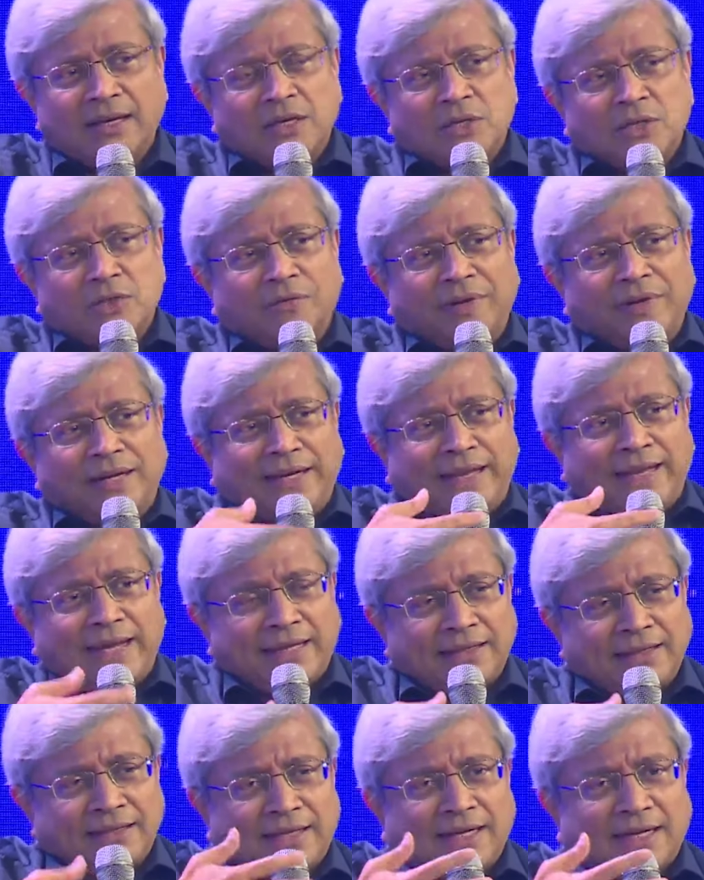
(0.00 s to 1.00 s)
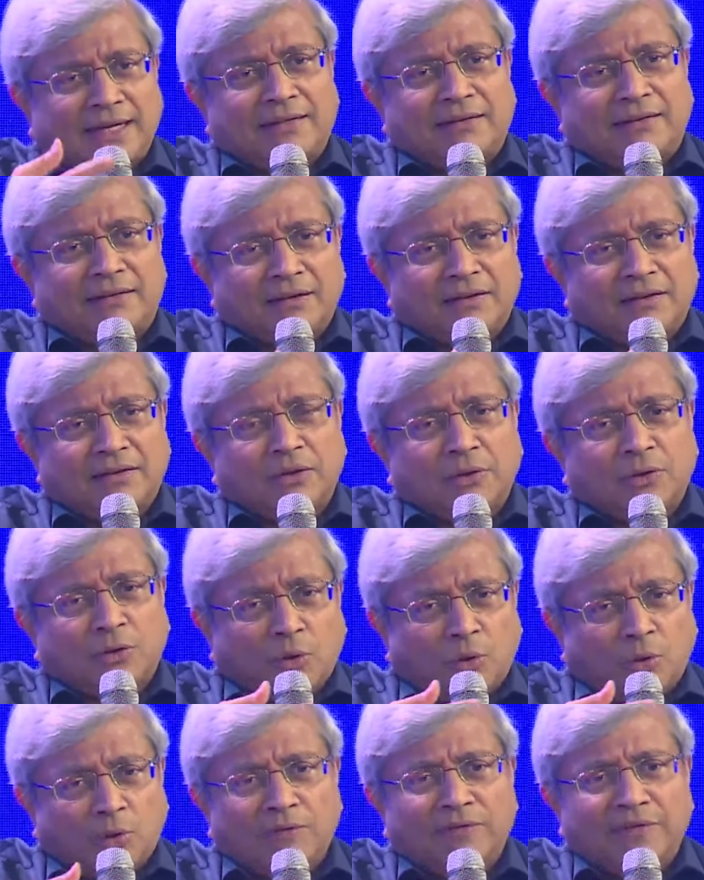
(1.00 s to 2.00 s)
So we take that
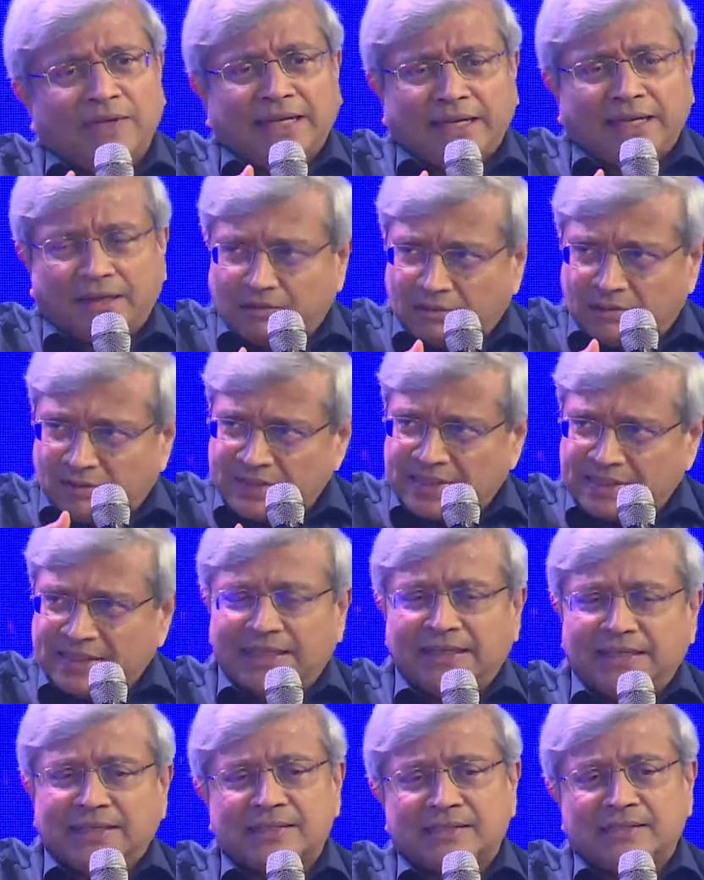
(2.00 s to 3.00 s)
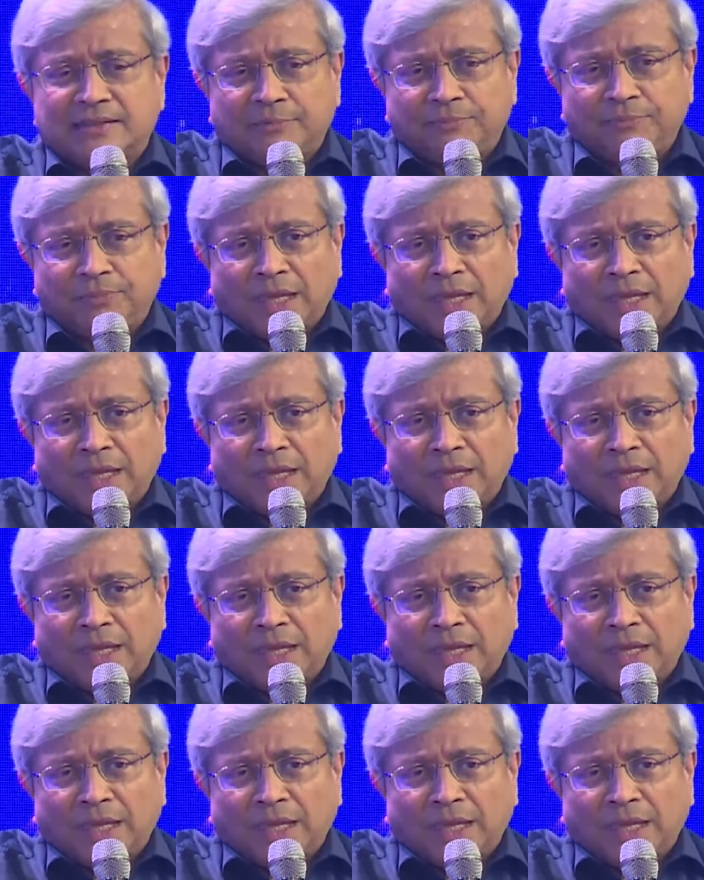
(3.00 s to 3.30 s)
role very seriously.